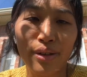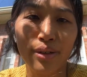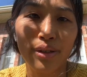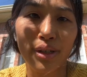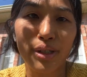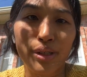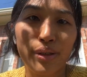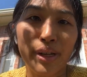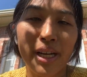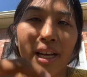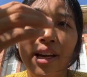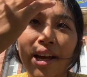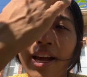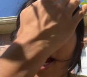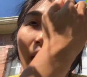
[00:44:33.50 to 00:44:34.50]
nursery,
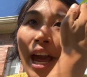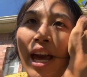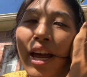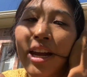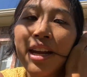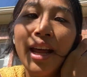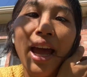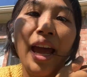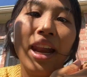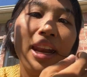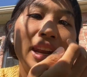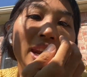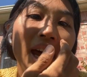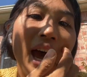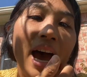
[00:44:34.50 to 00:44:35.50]
and
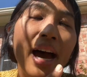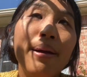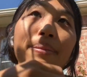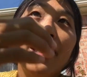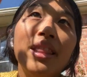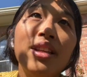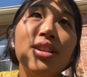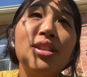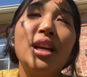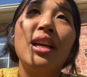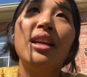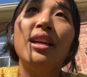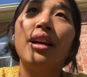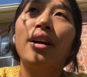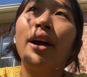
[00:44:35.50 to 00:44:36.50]
I'm in the shade
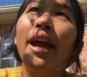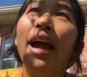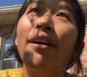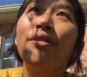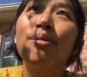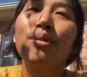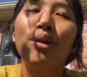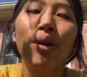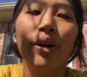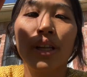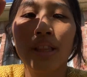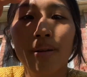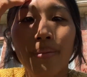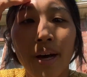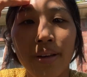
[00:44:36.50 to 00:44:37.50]
here. I have them growing
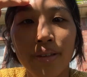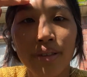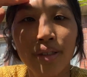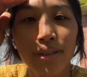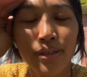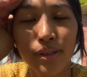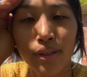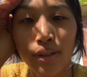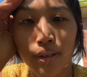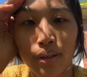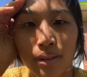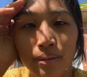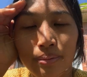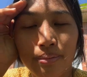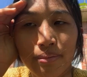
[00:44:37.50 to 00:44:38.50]
them under this
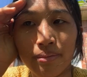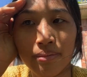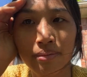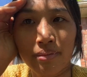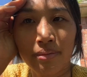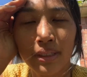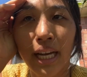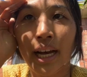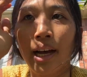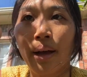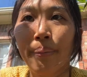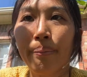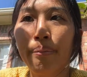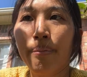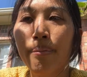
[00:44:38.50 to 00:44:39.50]
little
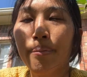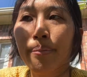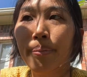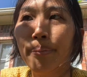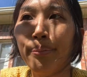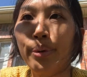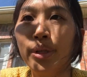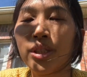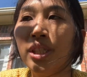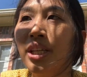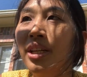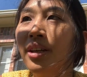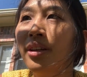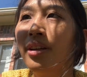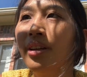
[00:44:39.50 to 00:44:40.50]
um, bush
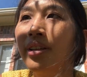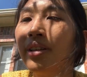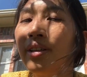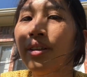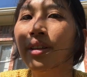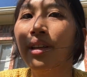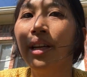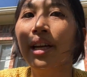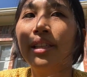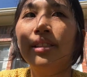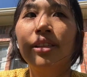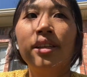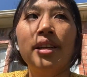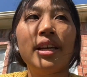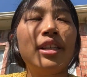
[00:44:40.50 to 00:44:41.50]
here. It's
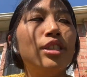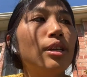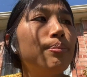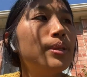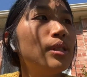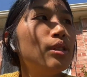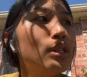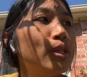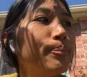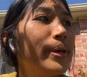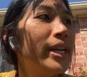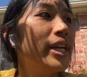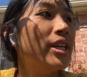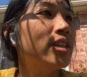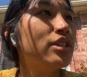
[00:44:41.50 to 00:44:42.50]
a Egyptian
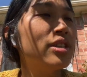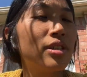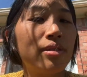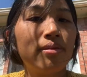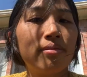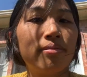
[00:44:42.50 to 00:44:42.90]
spinach.